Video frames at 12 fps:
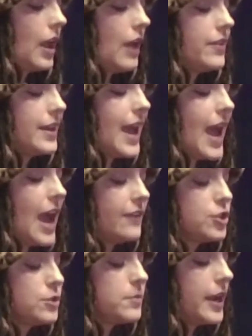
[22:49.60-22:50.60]
and then
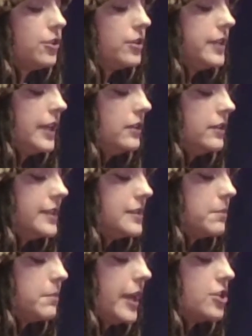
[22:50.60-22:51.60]
after microneedling
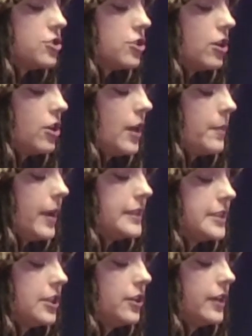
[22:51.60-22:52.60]
to make sure all that
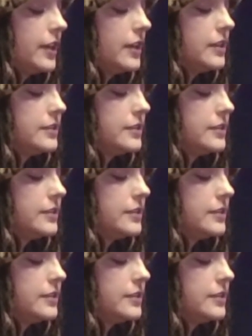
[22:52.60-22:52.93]
bacteria